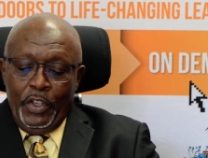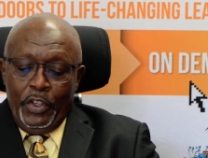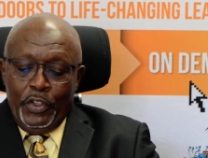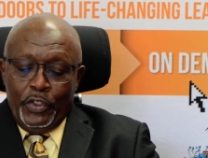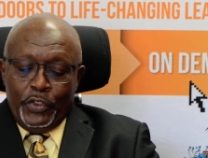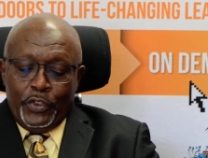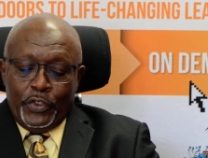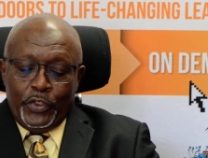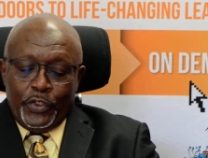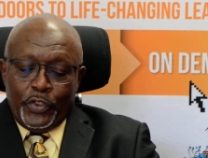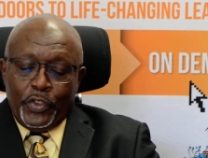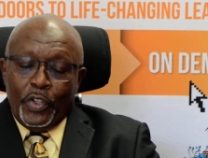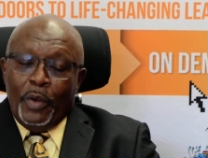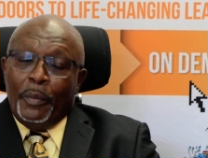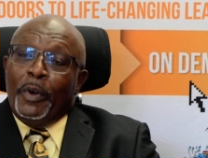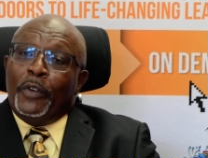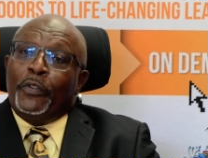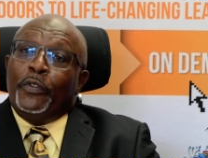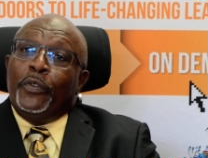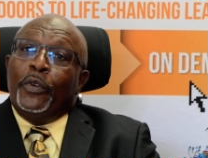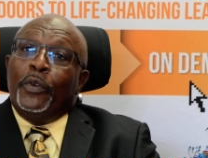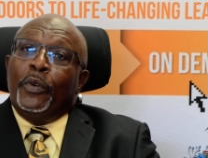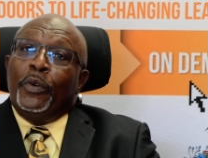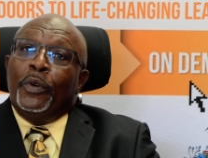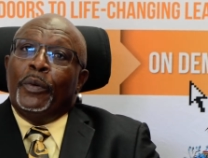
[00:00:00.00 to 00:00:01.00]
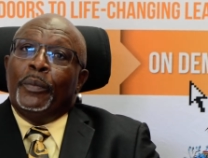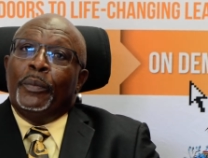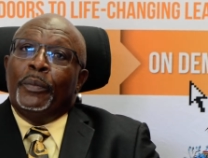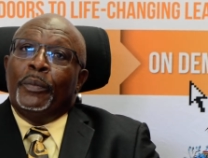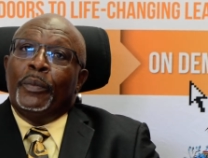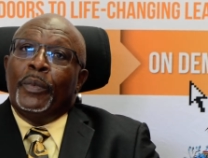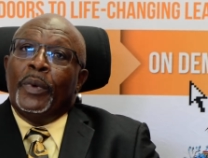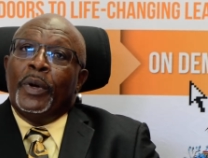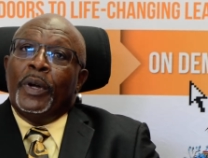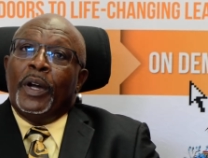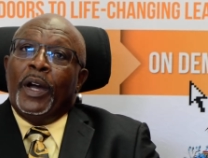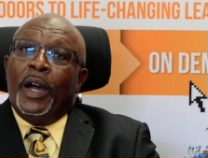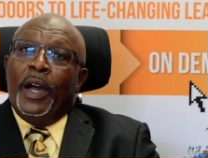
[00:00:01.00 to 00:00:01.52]
some of whom
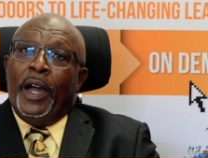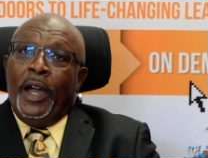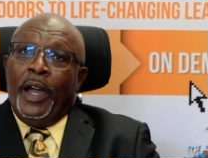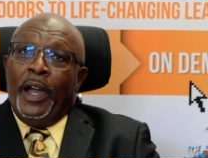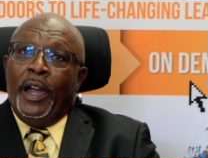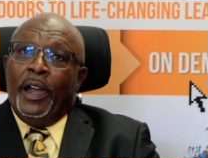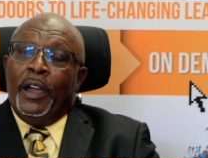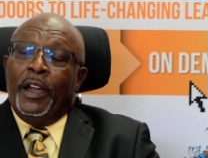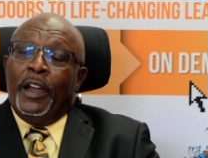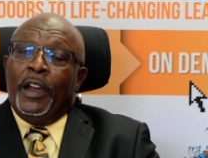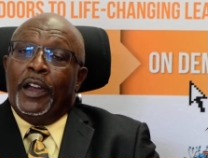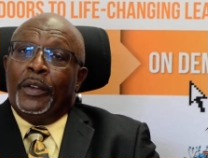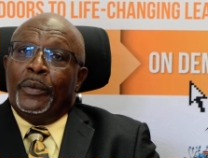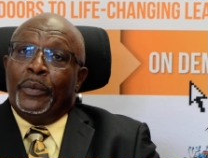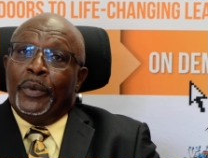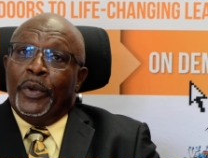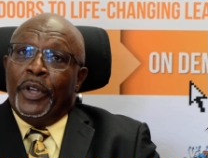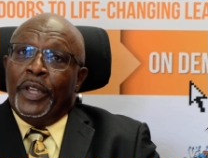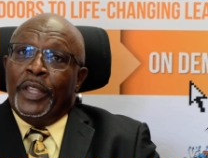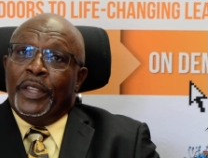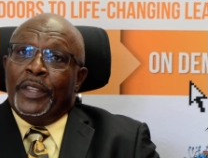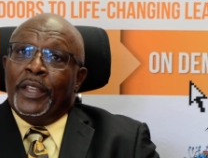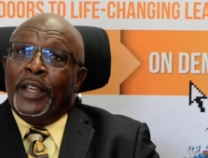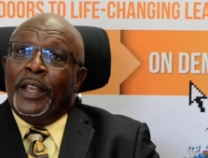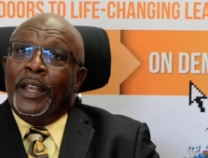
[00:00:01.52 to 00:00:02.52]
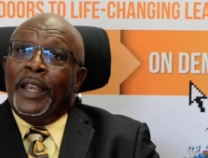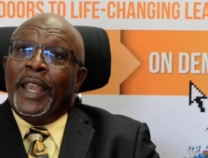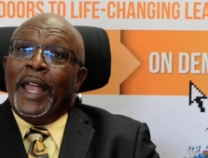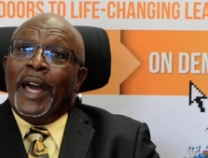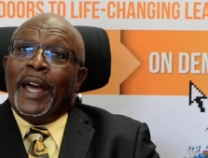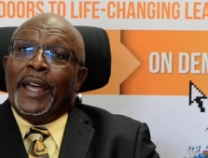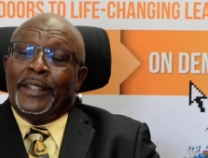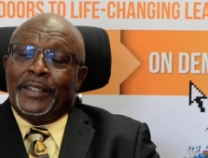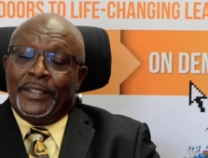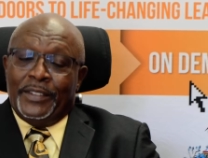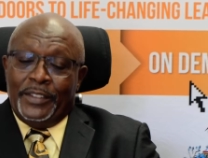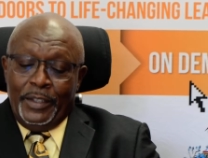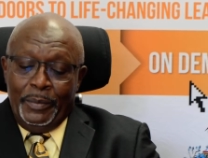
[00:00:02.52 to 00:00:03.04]
are and were in their
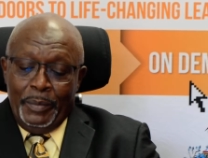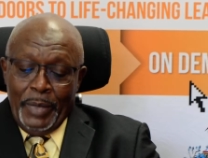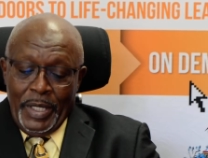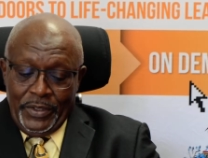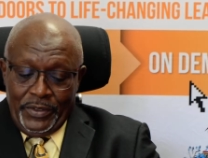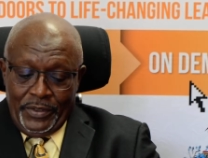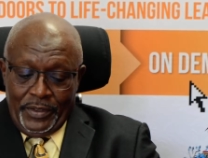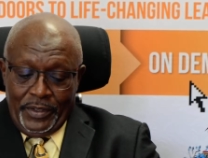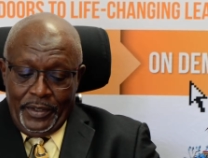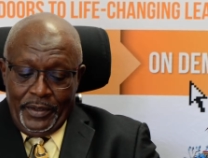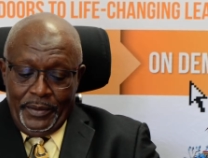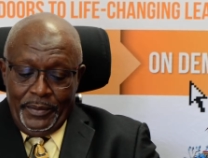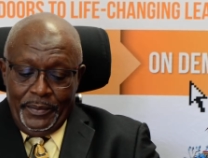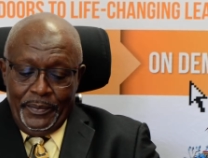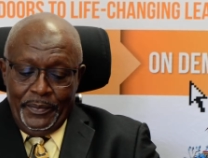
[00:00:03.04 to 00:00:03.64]
last semester.